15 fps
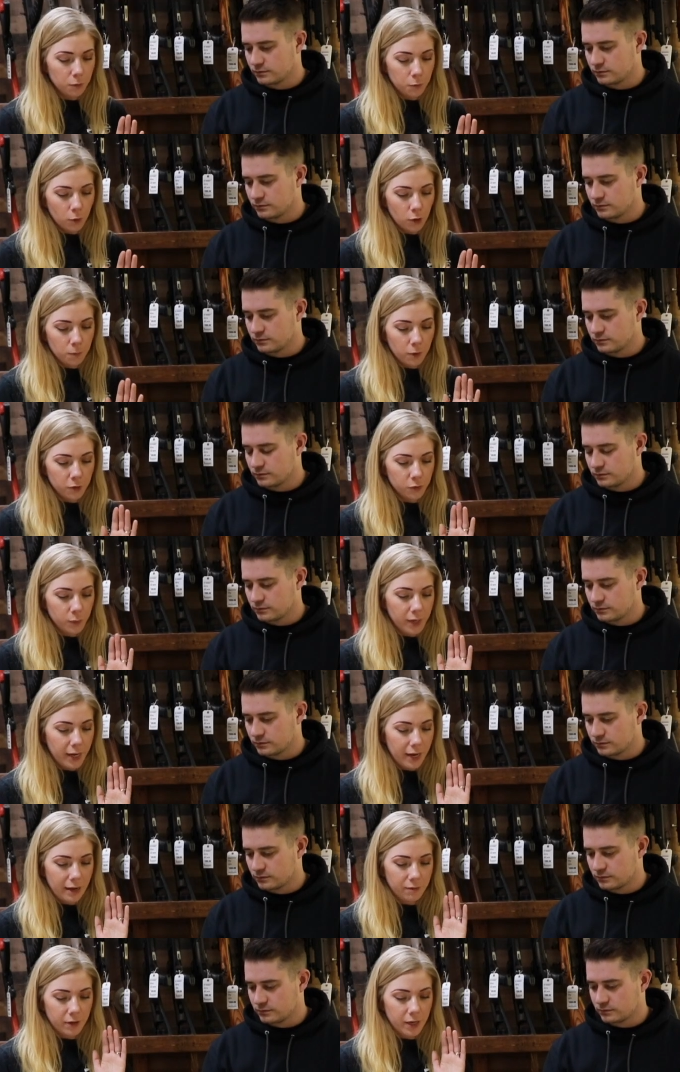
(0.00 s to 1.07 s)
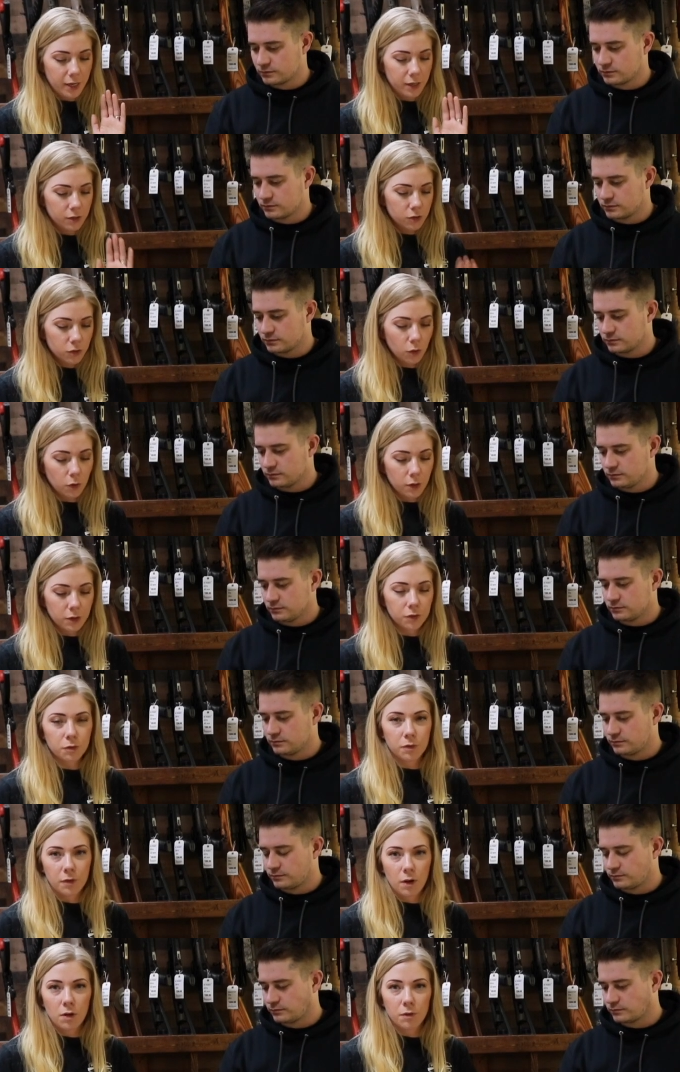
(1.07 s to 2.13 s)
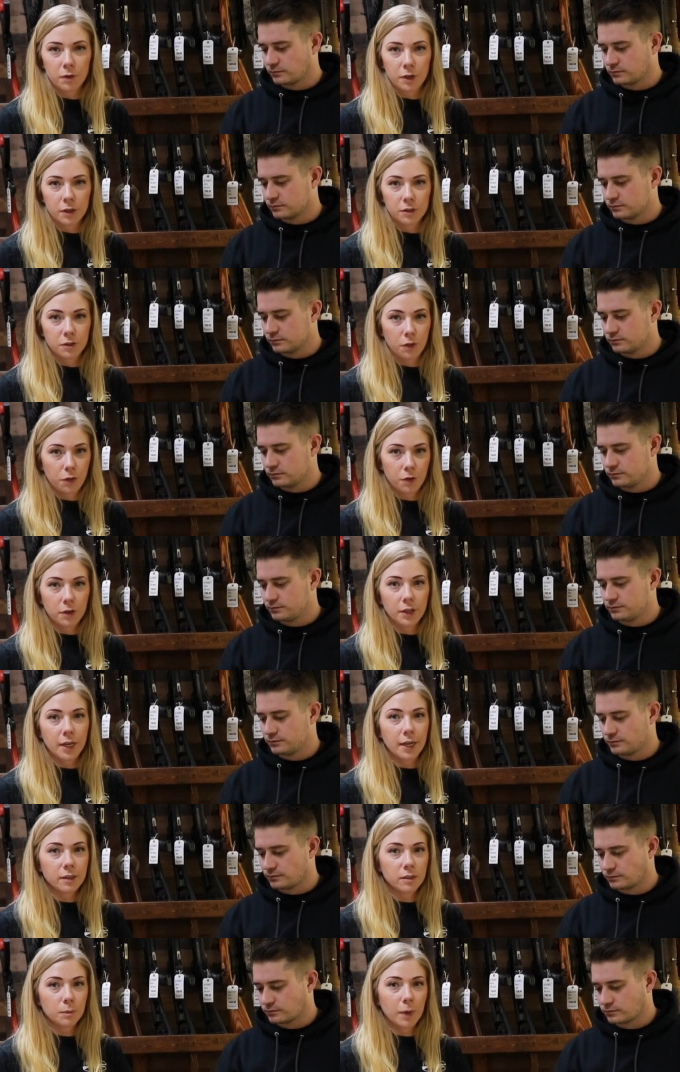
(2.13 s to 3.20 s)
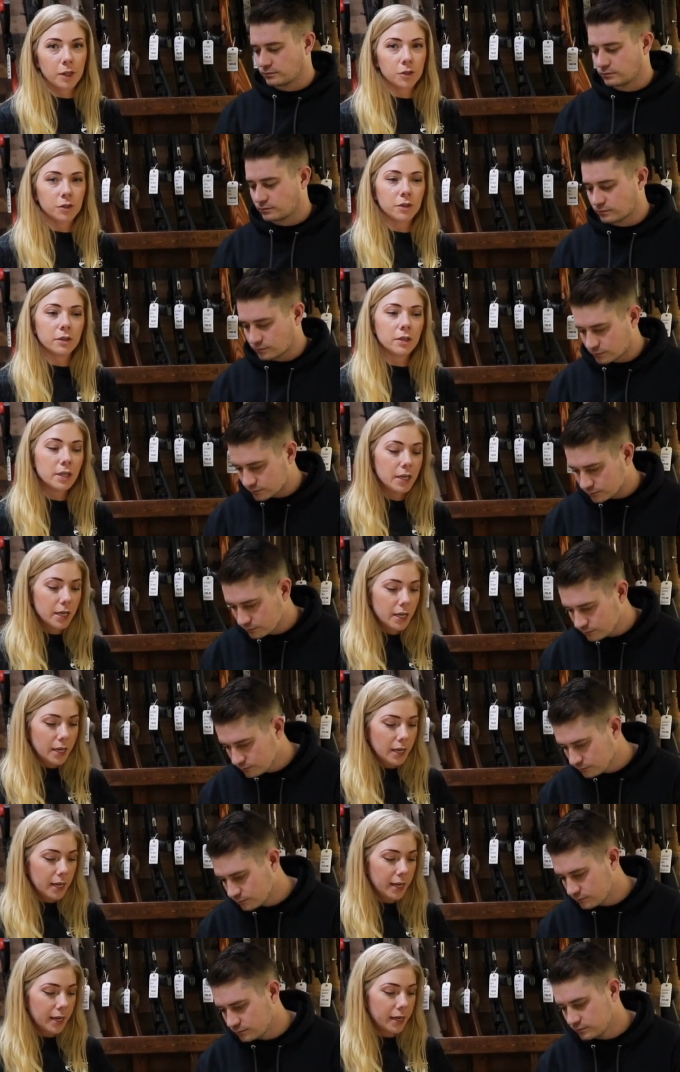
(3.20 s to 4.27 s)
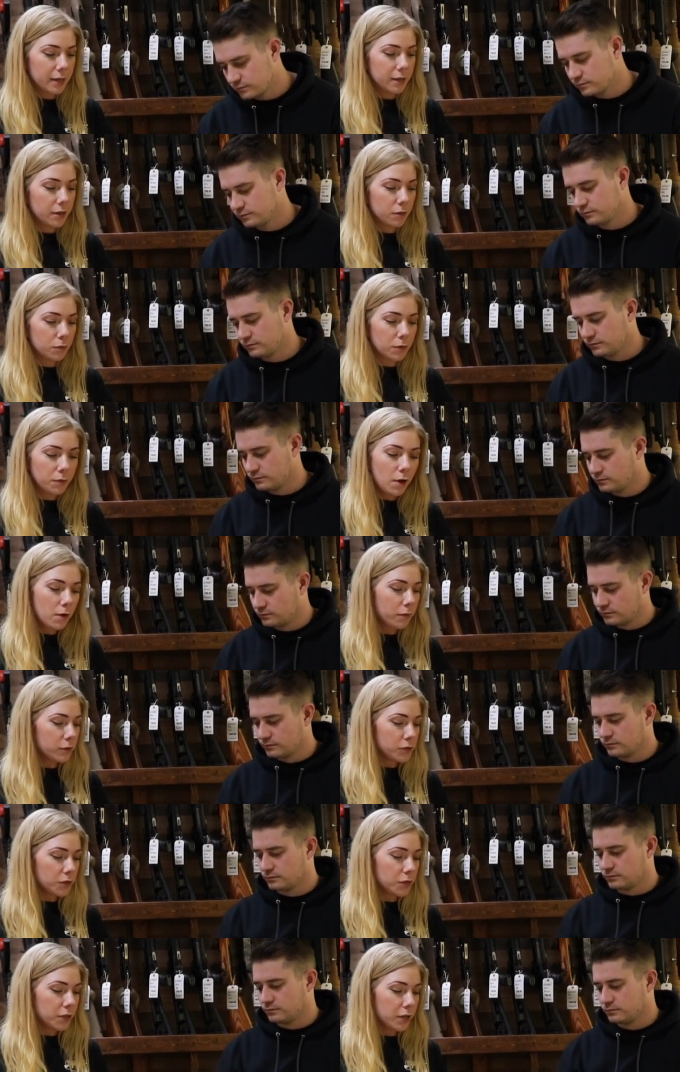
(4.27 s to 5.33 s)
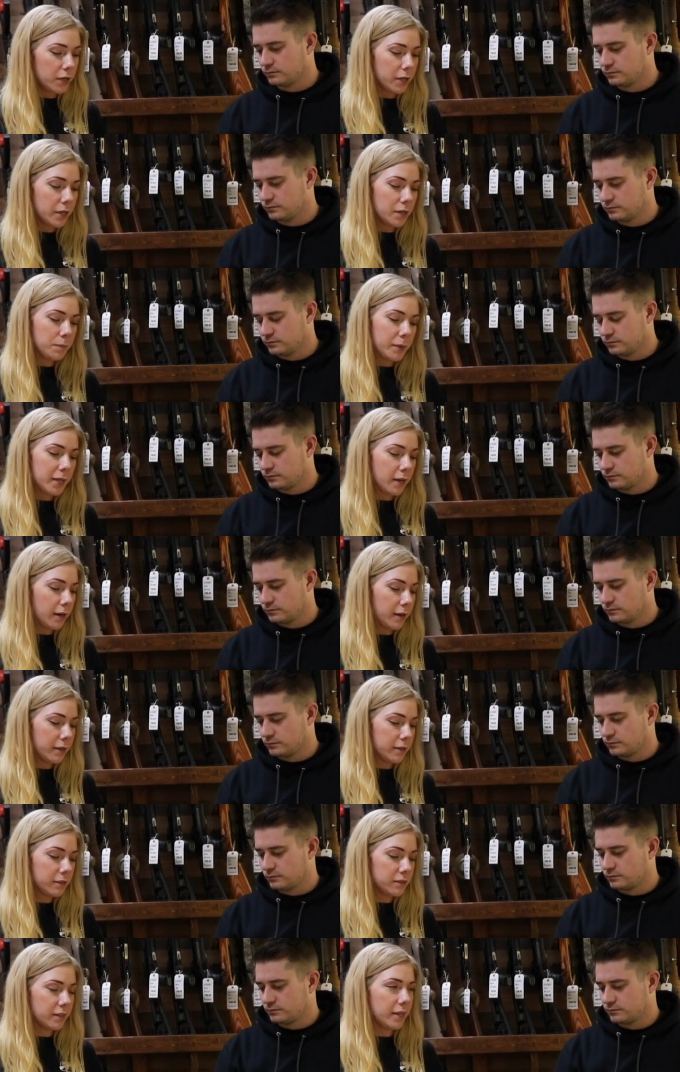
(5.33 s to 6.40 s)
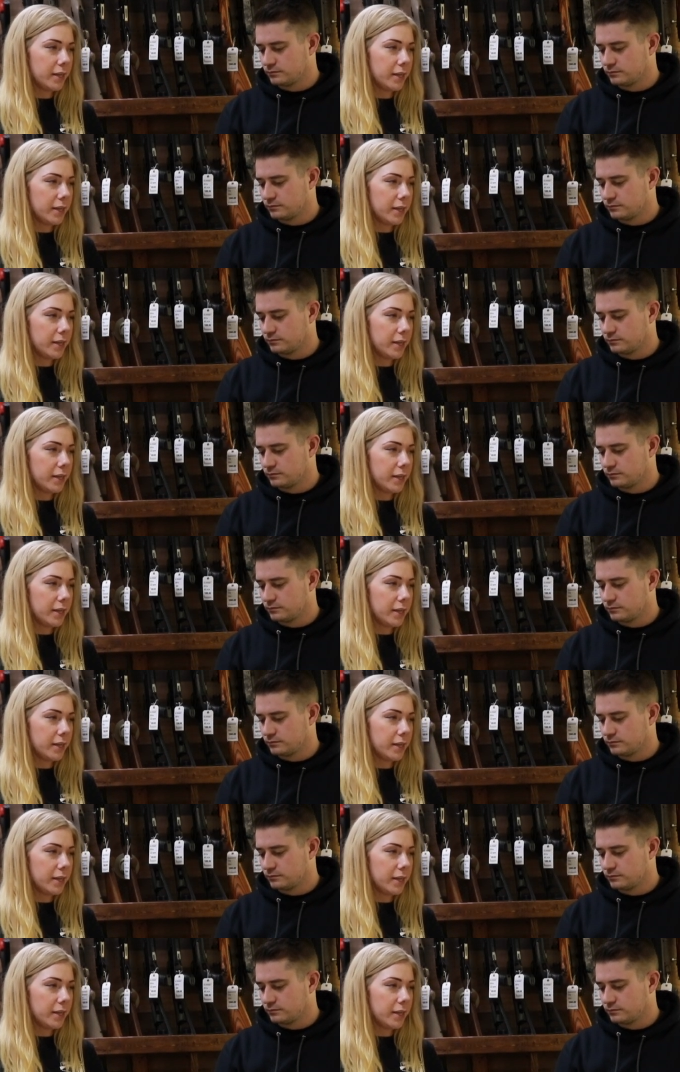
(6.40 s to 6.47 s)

Speaker 1: and foremost, we have a Taurus revolver. It's a 38 special. And revolvers are good because